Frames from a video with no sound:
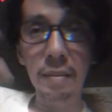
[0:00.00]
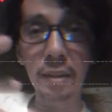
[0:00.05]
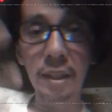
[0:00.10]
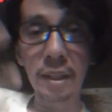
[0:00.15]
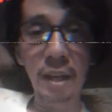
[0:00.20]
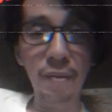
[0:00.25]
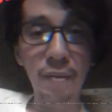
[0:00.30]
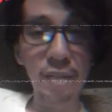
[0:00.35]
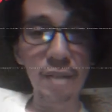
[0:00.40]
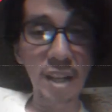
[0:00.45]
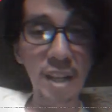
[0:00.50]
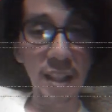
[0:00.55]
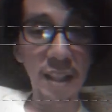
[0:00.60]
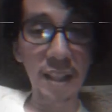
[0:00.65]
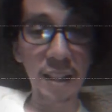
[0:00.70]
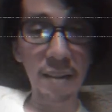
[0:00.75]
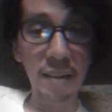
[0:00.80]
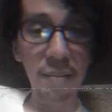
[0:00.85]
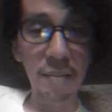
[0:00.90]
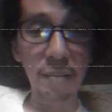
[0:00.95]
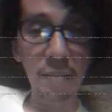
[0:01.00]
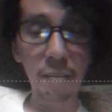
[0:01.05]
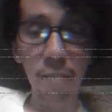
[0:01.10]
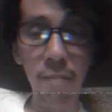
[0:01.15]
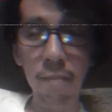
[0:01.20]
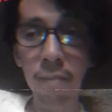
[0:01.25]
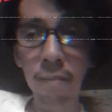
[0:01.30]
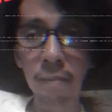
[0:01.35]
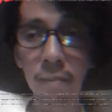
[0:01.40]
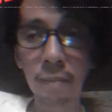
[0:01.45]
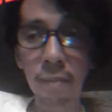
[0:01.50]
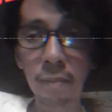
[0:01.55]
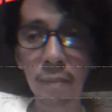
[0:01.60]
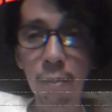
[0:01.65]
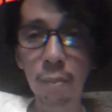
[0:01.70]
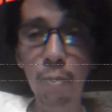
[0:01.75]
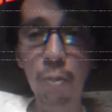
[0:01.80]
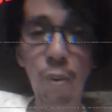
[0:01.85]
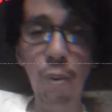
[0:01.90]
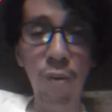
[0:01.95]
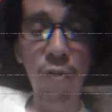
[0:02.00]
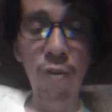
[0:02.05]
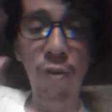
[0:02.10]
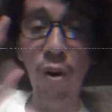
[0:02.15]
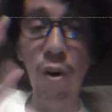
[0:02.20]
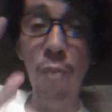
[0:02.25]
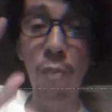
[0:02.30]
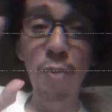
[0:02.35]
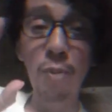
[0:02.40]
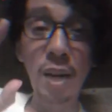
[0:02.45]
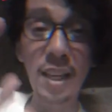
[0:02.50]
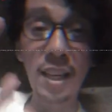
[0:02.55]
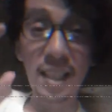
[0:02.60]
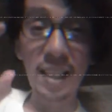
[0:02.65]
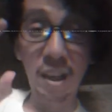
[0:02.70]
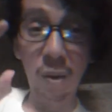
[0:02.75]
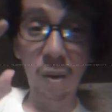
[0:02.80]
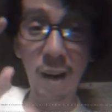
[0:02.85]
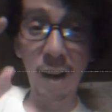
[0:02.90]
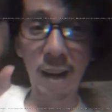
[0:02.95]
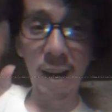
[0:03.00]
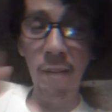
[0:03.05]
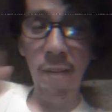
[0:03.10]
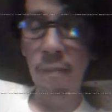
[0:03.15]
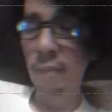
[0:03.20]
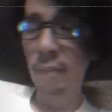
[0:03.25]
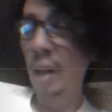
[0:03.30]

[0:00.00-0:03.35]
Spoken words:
got rejected. Proverbially, all right?